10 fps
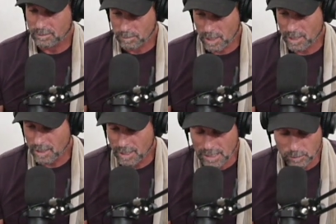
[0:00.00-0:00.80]
Right,
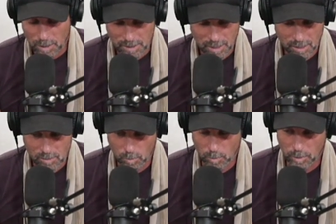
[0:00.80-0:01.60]
and that's what I think is
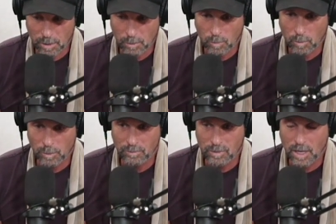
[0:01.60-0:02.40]
what we what
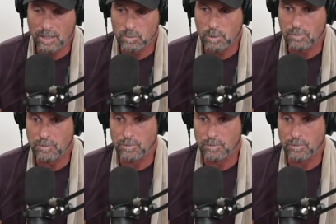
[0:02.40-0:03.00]
we've done is we've